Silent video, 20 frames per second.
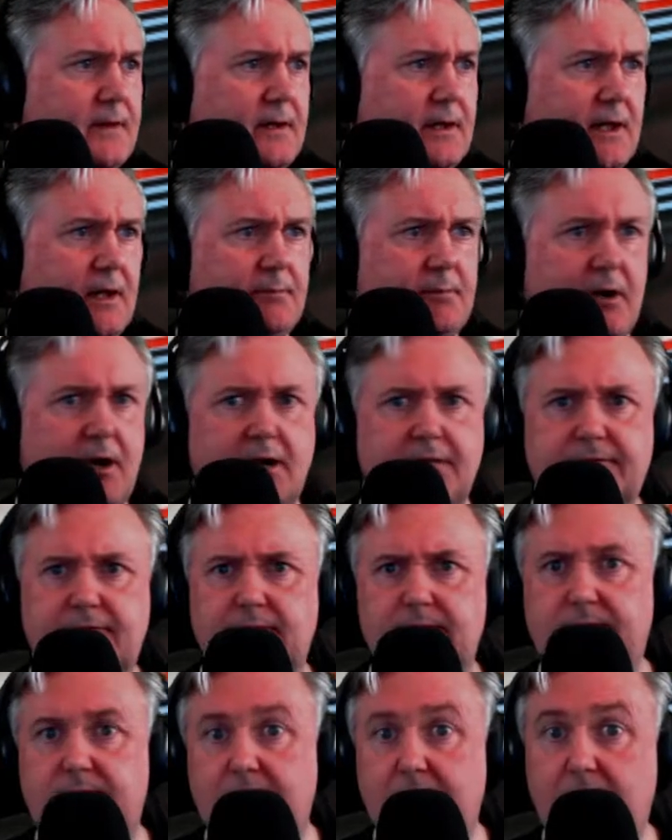Apart
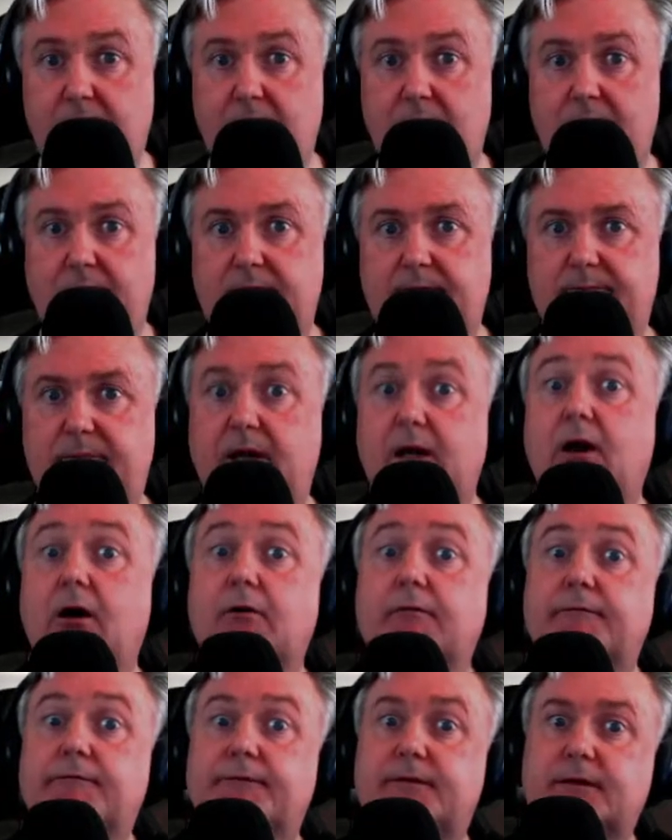from the old
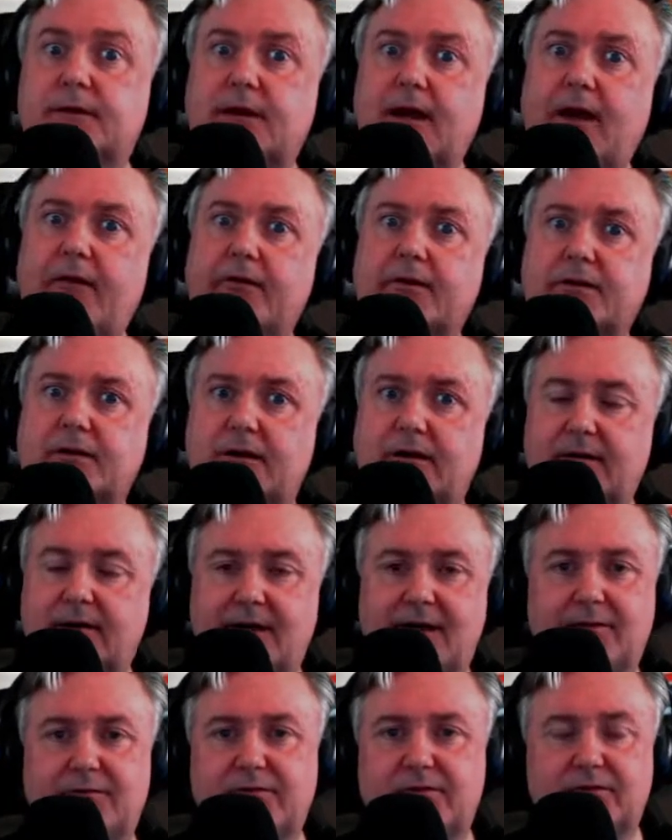beloved character.
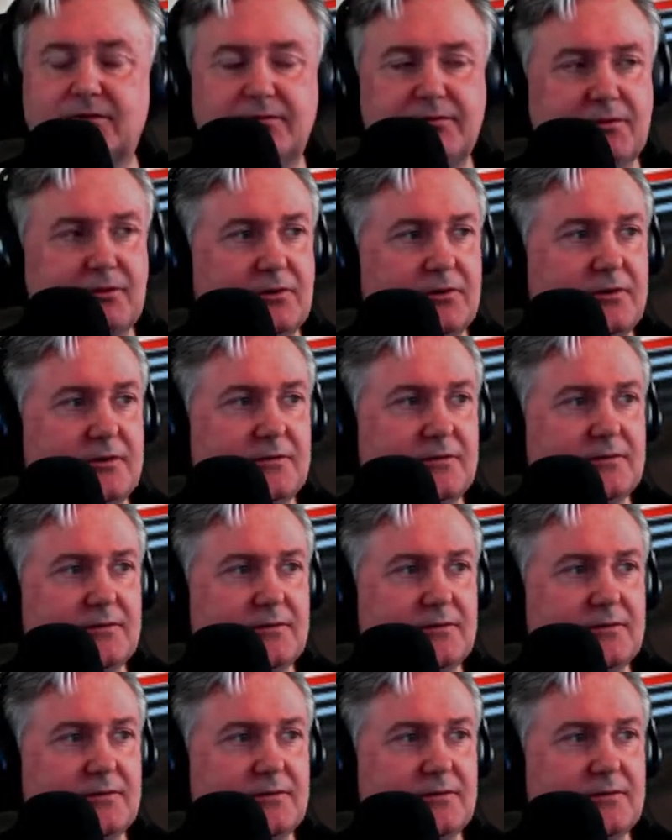It's good.